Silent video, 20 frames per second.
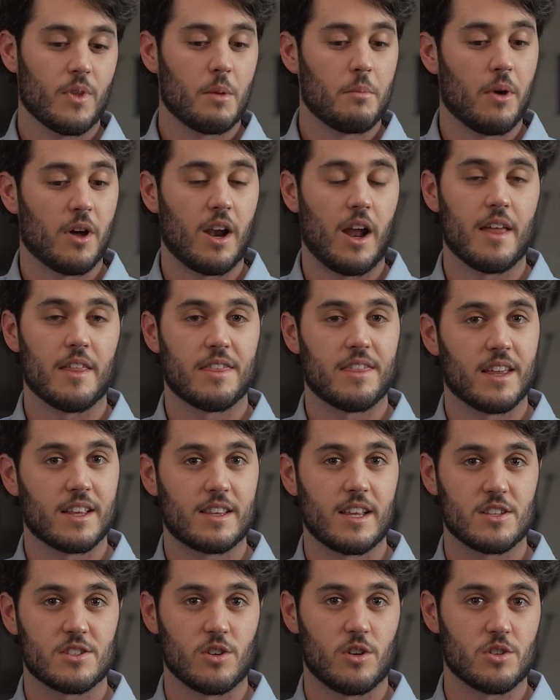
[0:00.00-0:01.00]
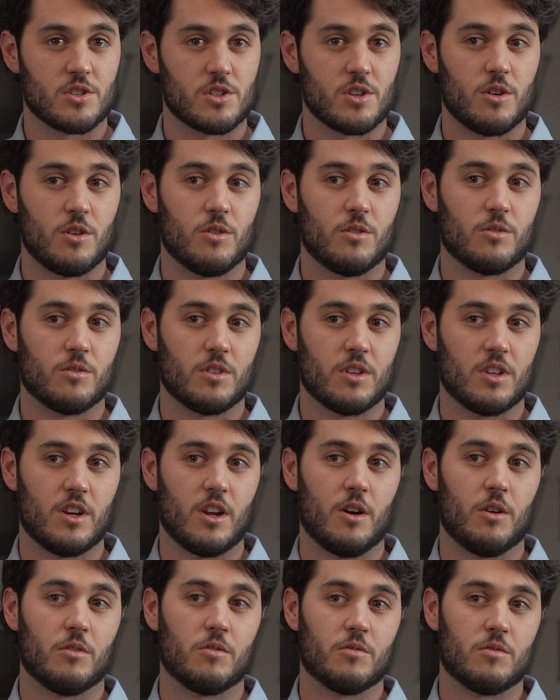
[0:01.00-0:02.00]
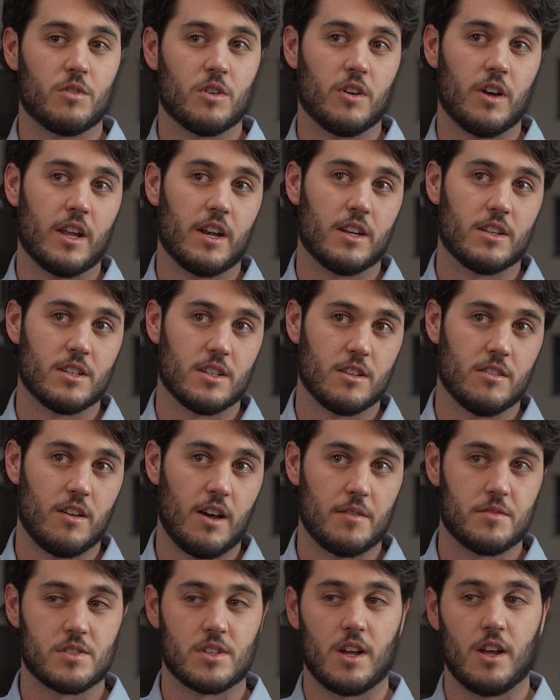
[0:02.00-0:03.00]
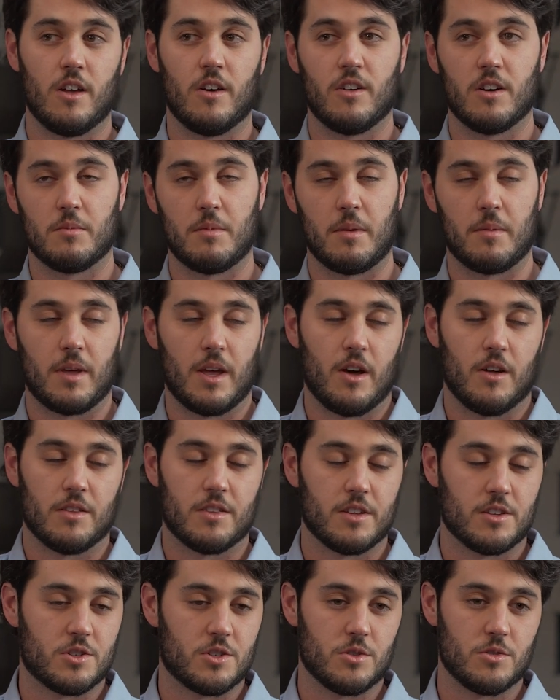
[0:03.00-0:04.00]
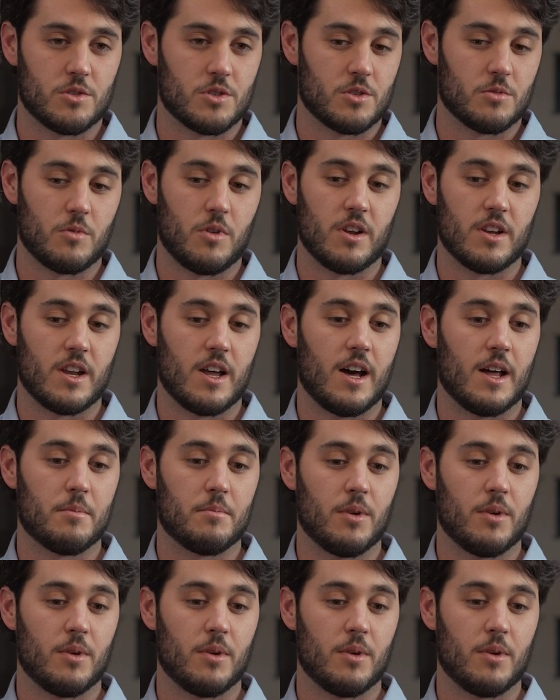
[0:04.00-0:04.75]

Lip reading: but I think that's also, related to the lifestyle and maybe health issues or whatnot,